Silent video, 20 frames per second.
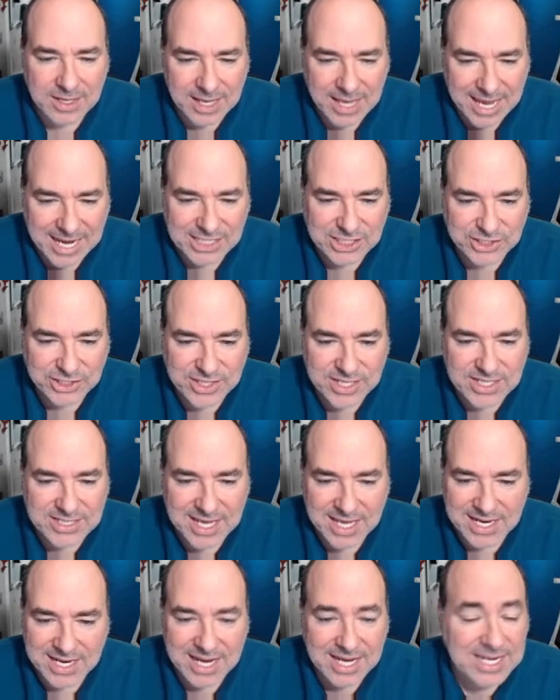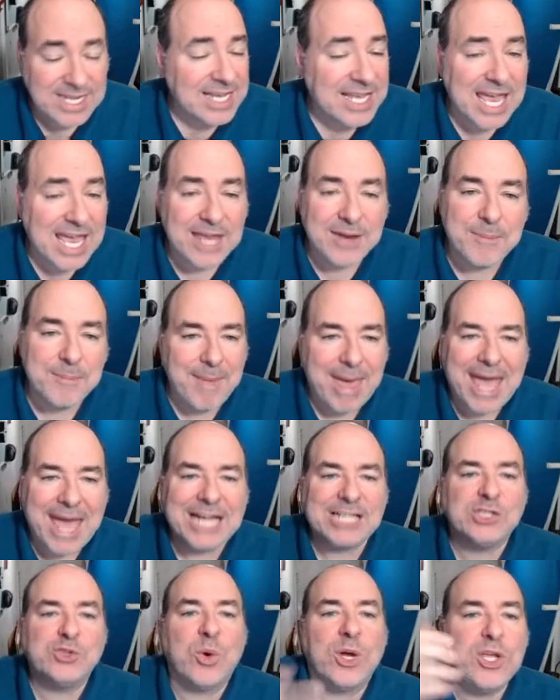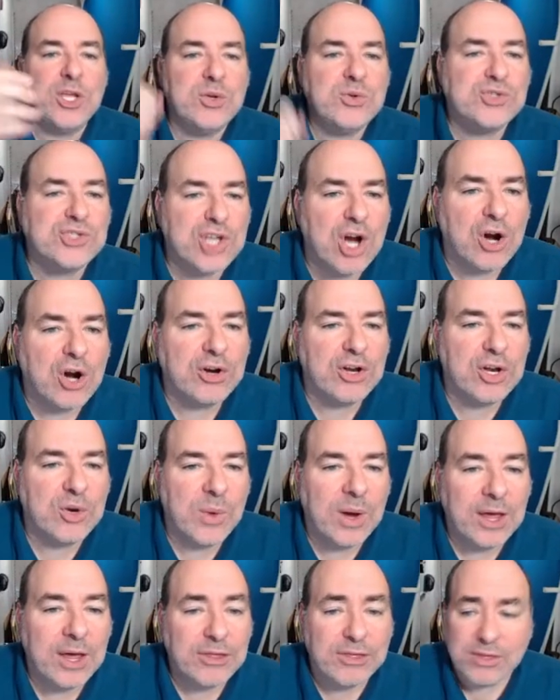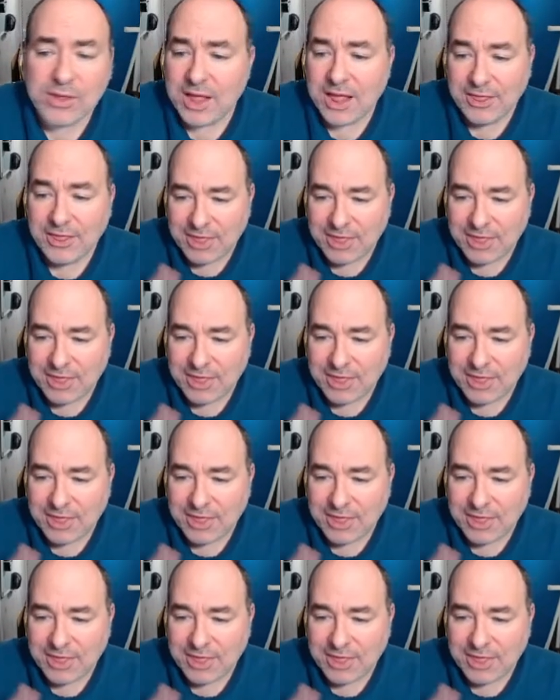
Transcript: HD 1080, again, match what you started with.